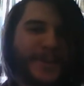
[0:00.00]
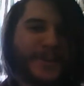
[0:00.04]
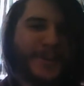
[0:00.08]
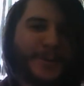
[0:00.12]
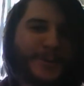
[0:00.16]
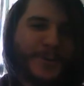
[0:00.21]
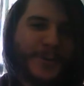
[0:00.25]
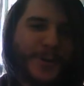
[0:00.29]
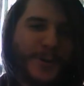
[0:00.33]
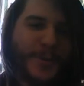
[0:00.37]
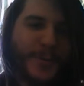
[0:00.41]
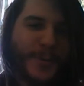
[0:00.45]

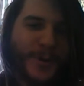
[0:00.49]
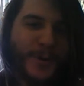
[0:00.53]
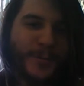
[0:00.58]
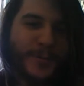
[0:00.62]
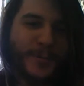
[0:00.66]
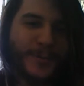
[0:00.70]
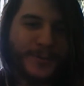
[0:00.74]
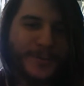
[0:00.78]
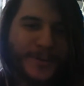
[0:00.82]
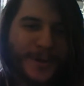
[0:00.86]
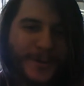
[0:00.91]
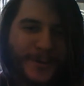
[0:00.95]
Yu-Gi-Oh!
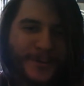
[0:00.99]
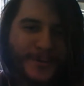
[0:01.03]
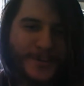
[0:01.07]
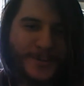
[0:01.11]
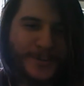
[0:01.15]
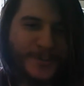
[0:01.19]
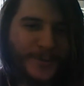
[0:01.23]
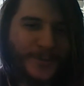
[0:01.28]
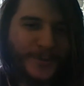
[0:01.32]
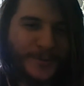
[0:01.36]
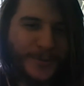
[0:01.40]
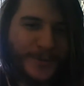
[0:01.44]
Marbles. I own
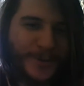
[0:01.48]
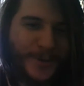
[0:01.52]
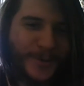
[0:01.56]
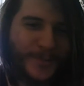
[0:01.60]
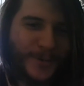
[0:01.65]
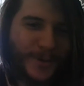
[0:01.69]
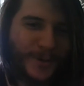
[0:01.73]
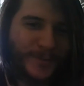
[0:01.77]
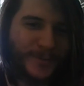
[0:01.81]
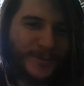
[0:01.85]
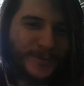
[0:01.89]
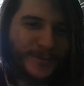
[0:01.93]
some Yu-Gi-Oh!
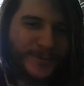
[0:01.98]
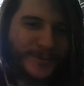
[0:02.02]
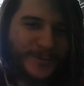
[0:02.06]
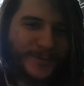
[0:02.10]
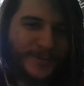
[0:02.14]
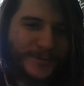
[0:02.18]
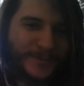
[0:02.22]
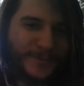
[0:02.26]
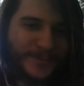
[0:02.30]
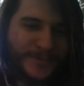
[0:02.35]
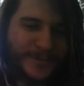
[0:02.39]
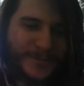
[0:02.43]
Marbles, too.
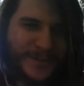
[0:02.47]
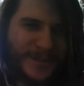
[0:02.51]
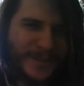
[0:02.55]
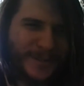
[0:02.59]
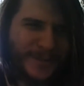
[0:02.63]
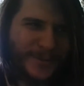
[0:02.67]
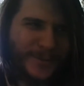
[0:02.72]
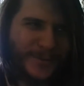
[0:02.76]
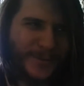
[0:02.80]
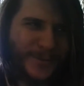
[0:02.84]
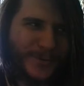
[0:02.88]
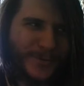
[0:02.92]
It's like
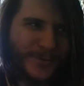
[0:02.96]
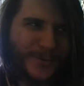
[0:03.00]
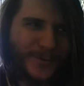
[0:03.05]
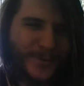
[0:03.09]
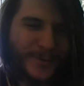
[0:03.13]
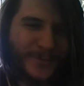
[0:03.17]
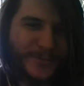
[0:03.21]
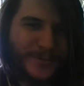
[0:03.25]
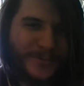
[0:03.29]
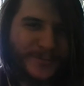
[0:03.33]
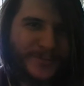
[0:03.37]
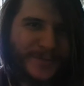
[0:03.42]
3 or 4
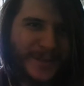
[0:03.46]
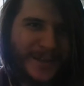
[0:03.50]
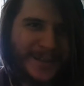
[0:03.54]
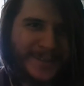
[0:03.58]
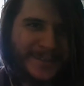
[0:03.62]
of them.